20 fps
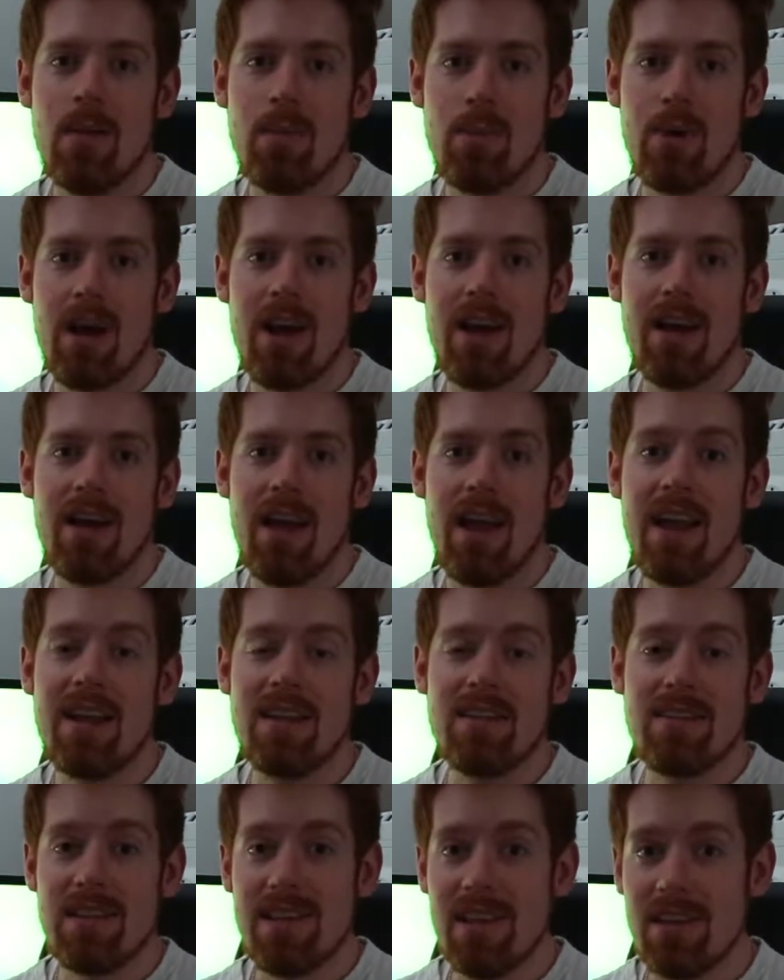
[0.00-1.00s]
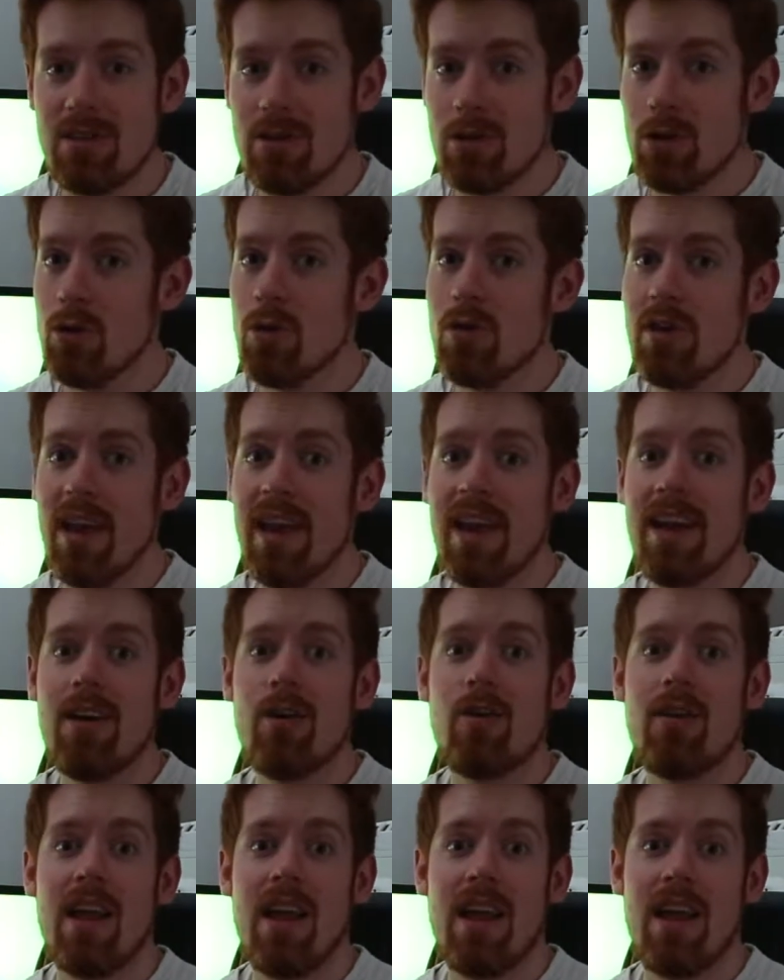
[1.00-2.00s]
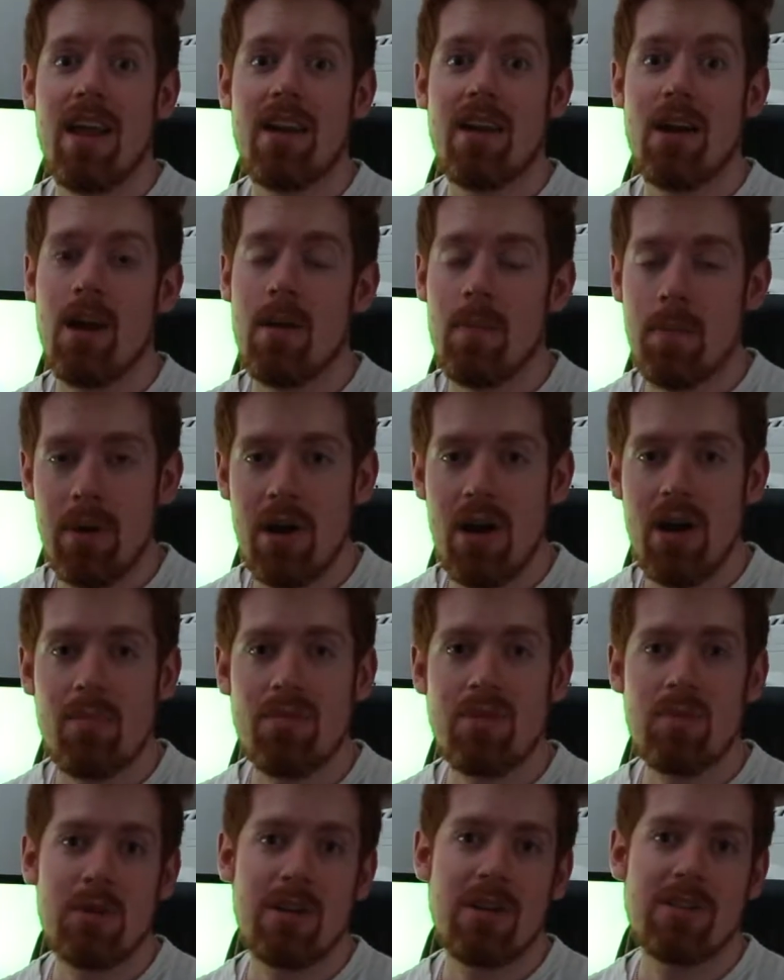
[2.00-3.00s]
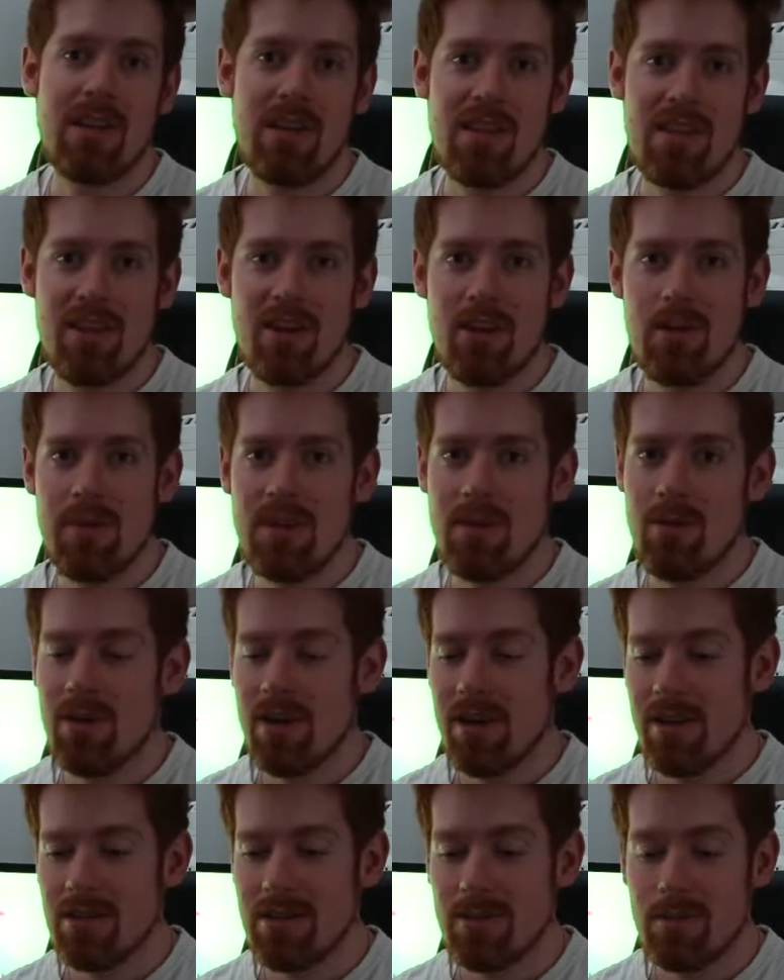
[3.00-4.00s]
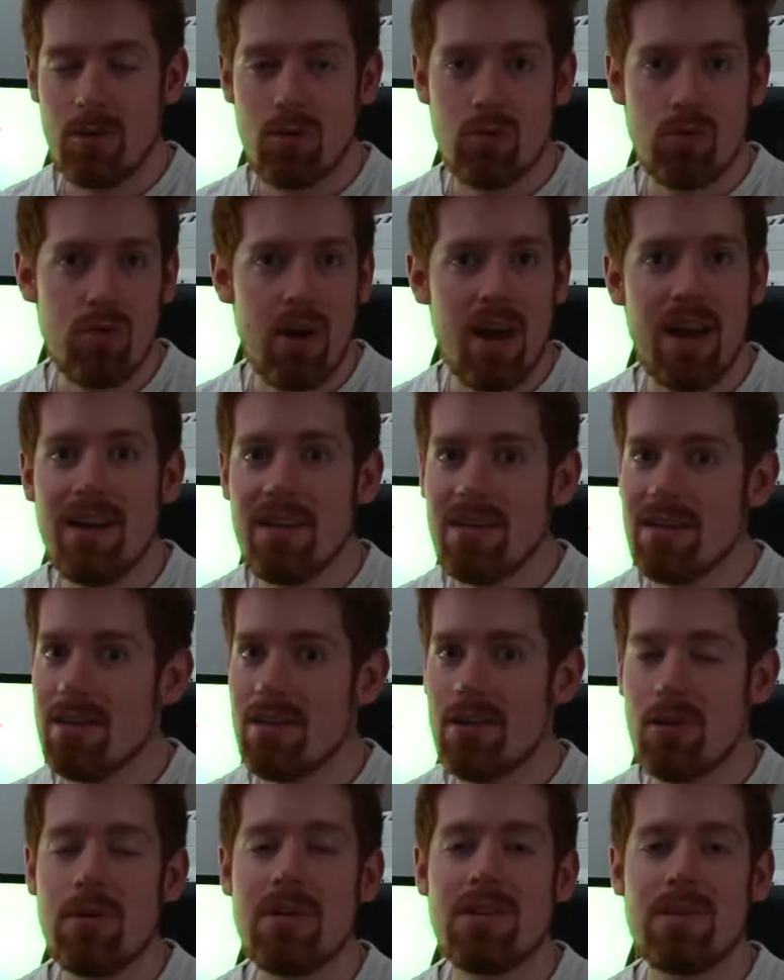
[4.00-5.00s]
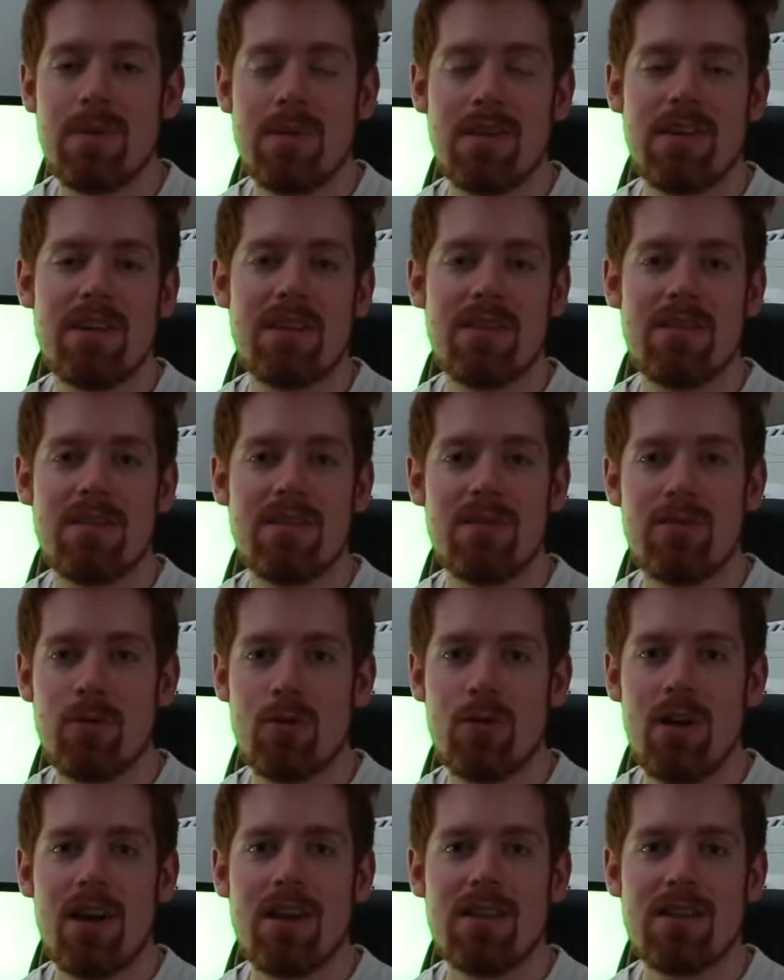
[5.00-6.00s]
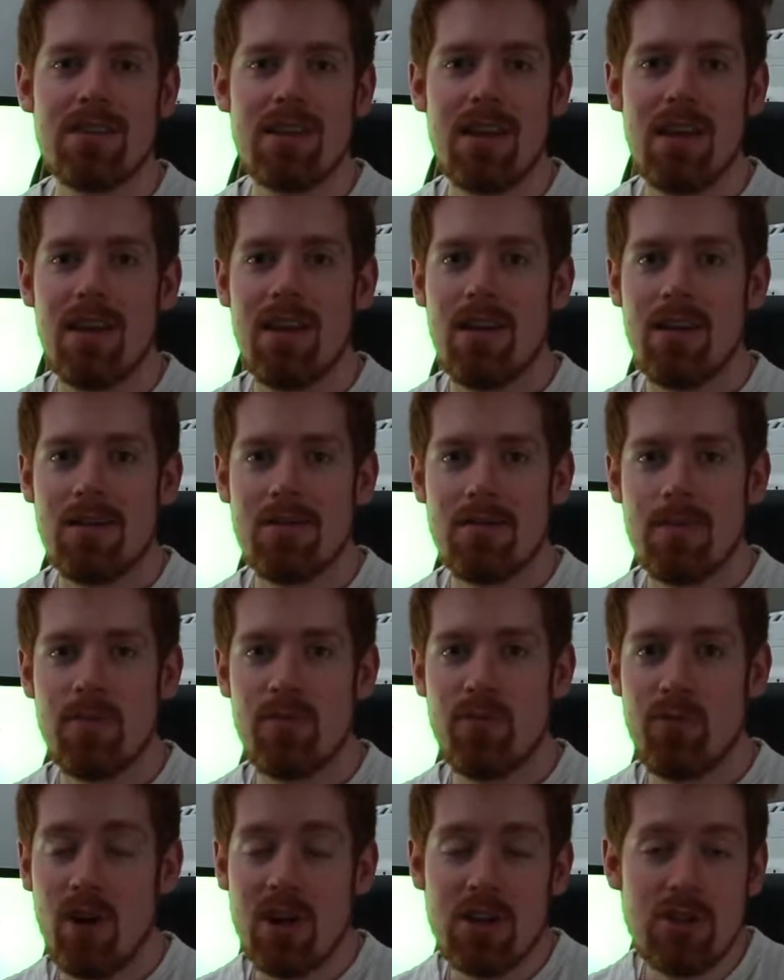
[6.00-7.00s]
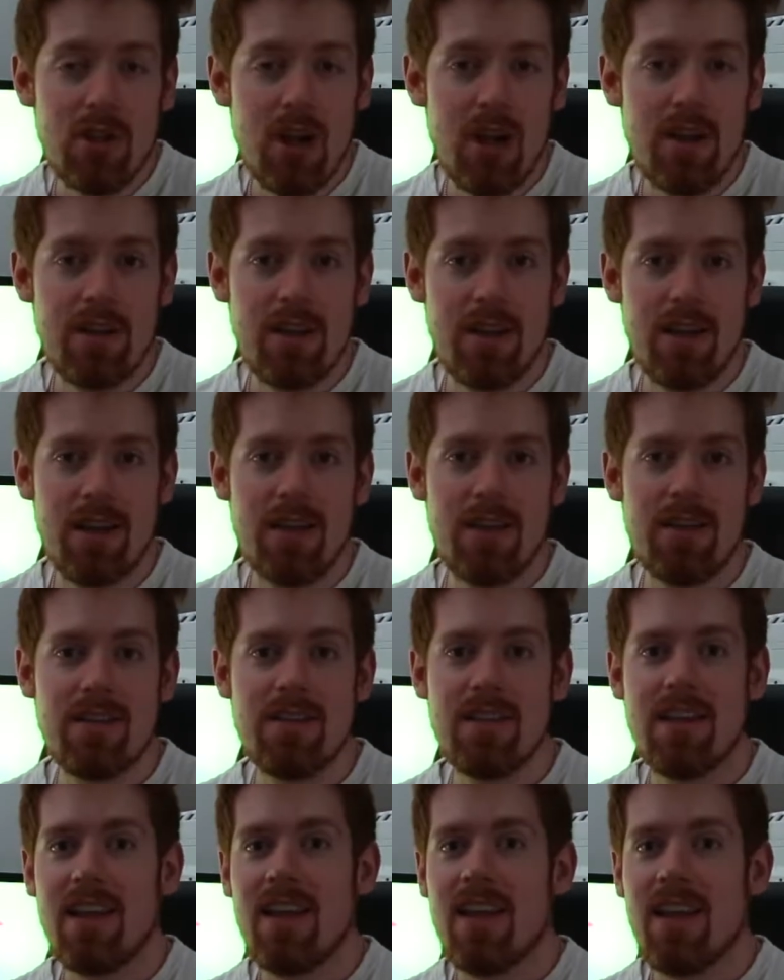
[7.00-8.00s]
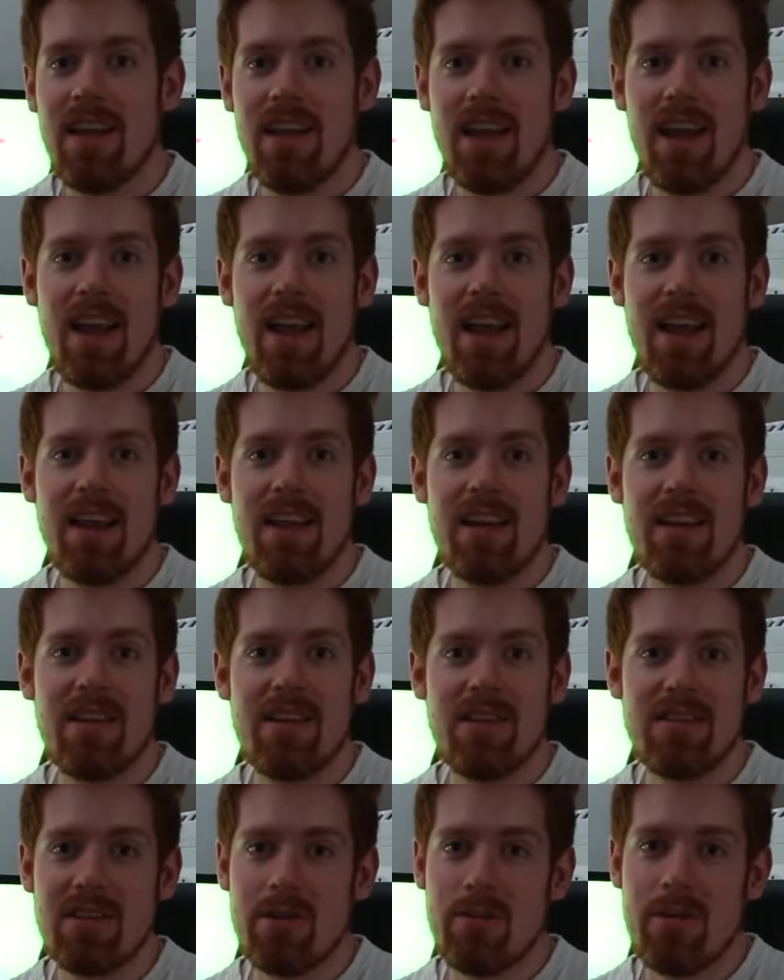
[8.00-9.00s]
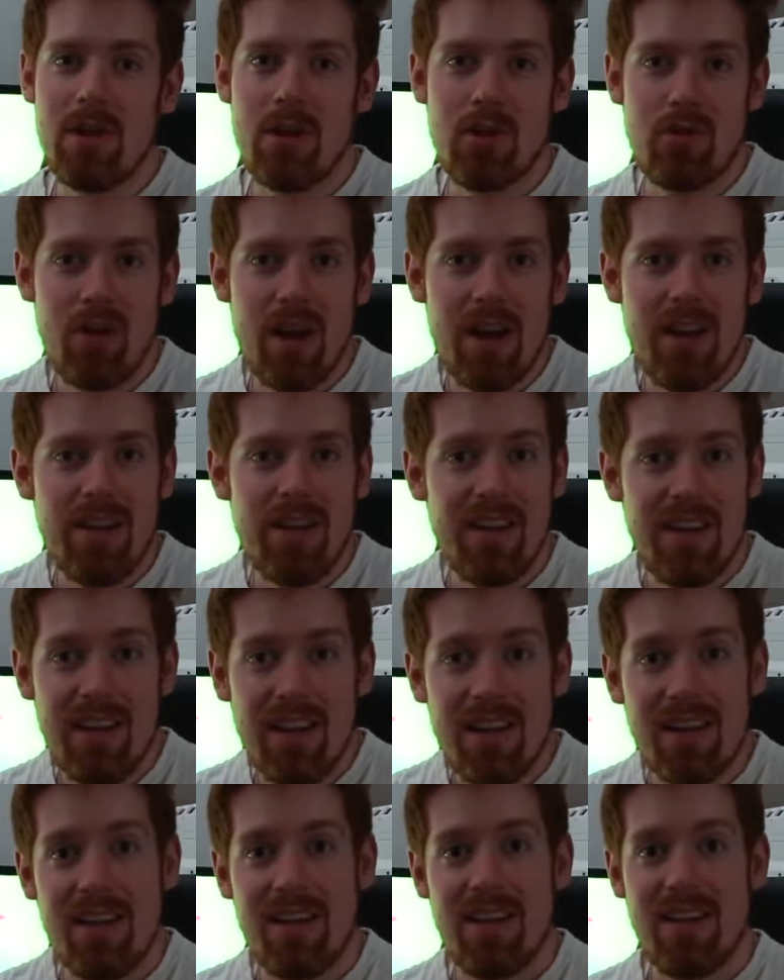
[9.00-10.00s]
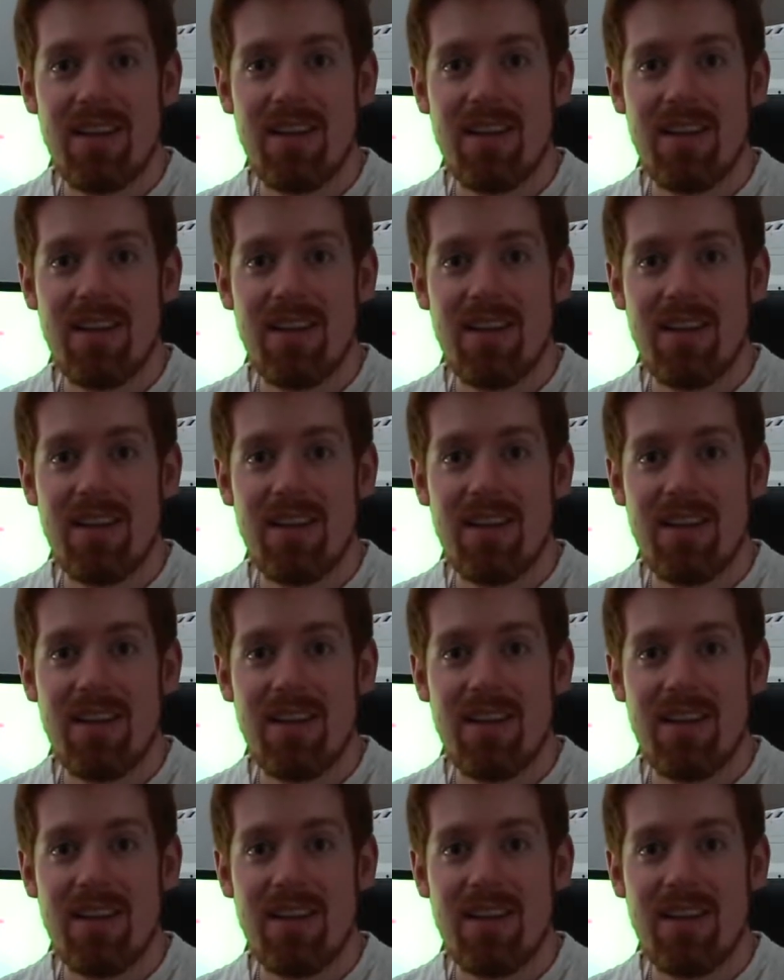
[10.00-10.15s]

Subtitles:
But hey, it's year 2 now, and I'm pumped because I think they're going to be creating some great new experiences for us, some fresh ideas, and it's going to be a great year.